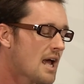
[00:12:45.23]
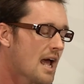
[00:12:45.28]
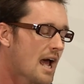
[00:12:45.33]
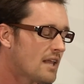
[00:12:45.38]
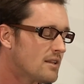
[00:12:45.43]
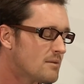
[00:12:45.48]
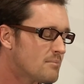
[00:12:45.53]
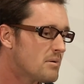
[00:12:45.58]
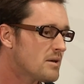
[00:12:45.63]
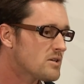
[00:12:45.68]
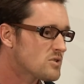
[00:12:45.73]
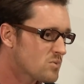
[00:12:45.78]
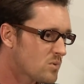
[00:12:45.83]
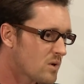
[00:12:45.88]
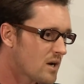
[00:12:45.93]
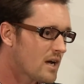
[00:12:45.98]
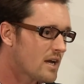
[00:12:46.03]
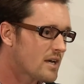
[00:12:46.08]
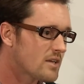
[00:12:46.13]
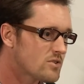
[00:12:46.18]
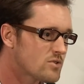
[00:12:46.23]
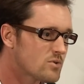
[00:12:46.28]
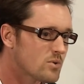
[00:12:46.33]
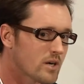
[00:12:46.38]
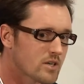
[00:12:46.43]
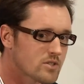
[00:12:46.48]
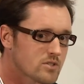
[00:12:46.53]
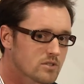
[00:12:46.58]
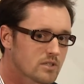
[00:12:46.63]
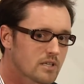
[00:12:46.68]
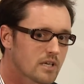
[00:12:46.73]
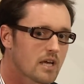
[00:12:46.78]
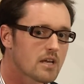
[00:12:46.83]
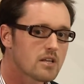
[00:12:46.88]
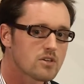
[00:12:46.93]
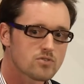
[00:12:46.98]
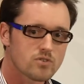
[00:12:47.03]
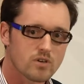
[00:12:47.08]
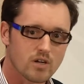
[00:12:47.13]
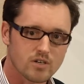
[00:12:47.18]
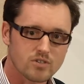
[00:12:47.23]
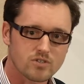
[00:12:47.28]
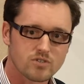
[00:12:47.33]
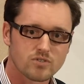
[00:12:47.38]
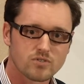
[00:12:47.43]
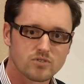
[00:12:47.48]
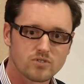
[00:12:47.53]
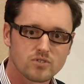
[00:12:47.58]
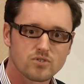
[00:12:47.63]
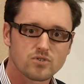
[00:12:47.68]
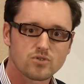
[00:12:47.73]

And the best way to actually get introductions